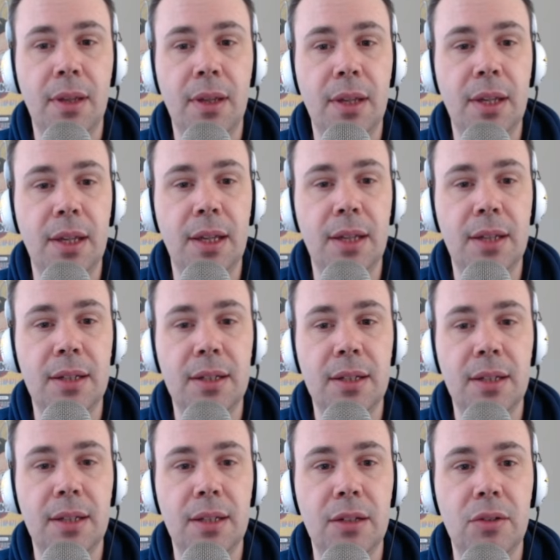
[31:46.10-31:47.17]
And
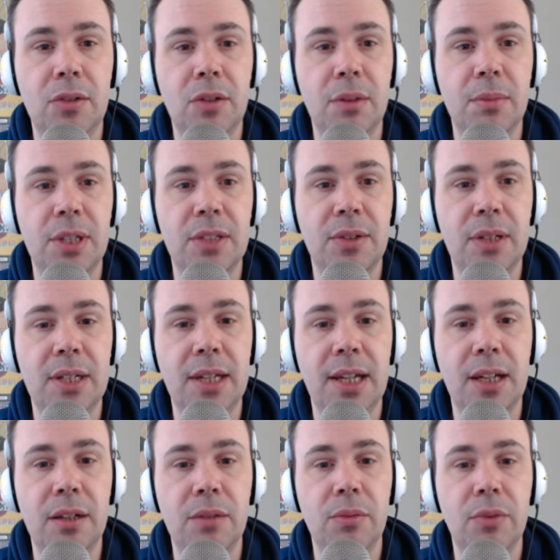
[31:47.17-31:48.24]
drop this one
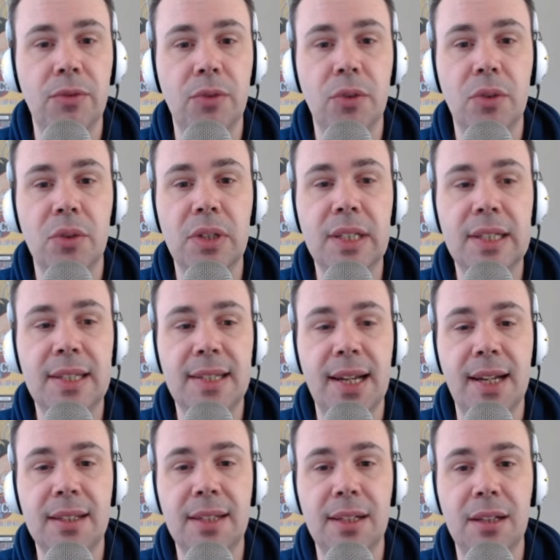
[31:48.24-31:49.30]
down. We've already
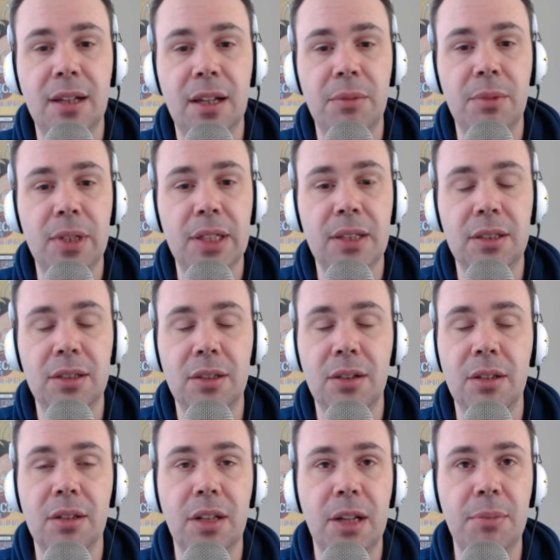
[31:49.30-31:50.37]
stacked our
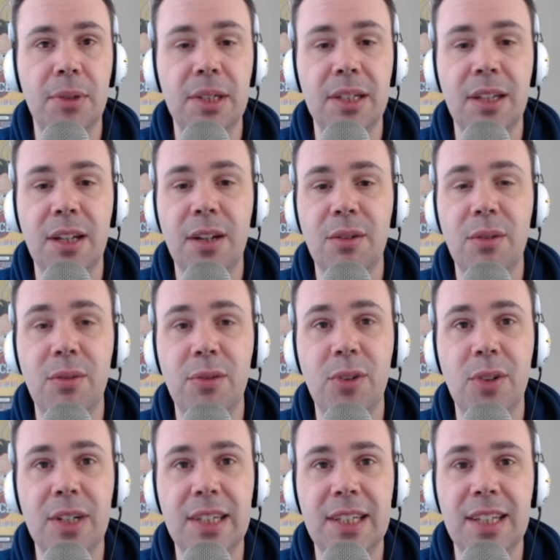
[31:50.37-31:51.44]
we've
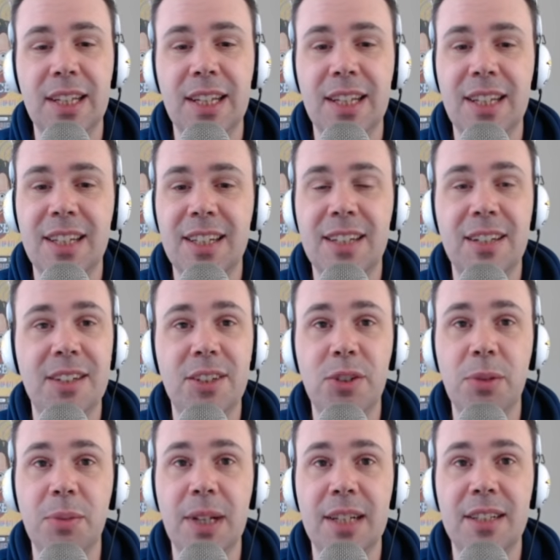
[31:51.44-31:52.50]
already, too
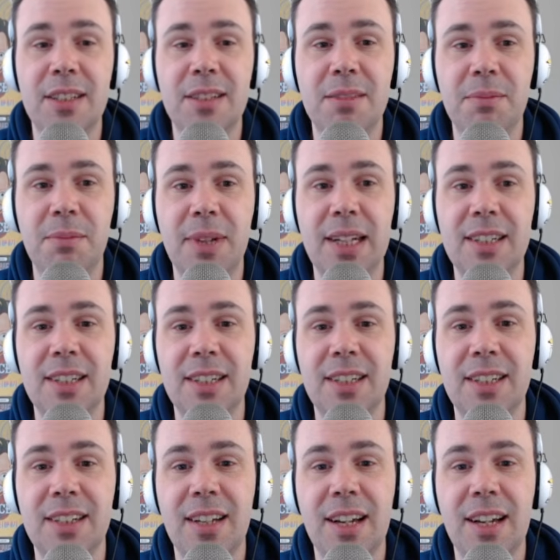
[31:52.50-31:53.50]
much magic.